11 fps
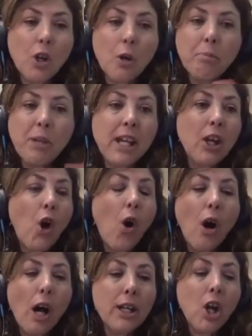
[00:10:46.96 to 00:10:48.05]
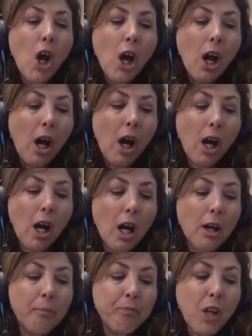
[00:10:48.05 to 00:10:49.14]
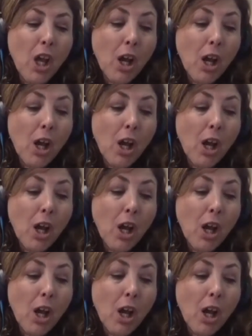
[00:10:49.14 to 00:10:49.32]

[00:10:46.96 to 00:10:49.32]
being on a